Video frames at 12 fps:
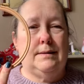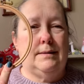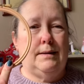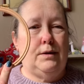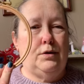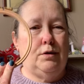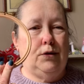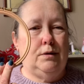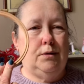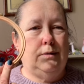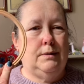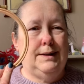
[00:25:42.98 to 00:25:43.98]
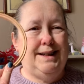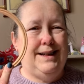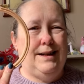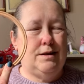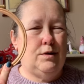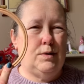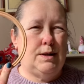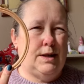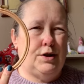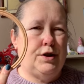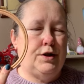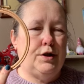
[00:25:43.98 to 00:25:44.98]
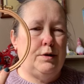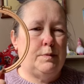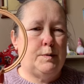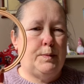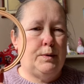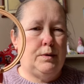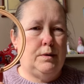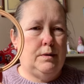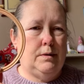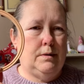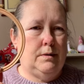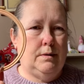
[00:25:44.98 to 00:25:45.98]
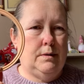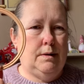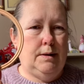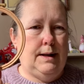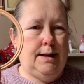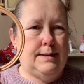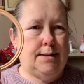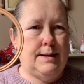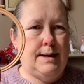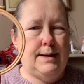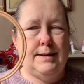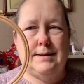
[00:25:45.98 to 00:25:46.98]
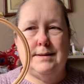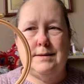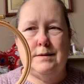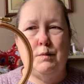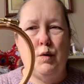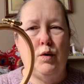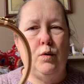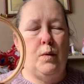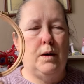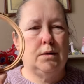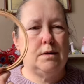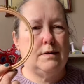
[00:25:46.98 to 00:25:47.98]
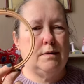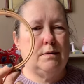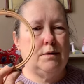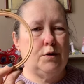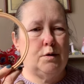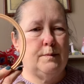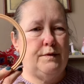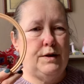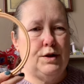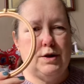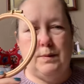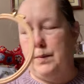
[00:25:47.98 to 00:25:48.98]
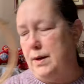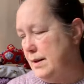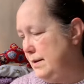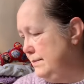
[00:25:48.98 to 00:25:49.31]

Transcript: I thought, I don't stitch in hoops, but it's a nice small one to do some finishing with.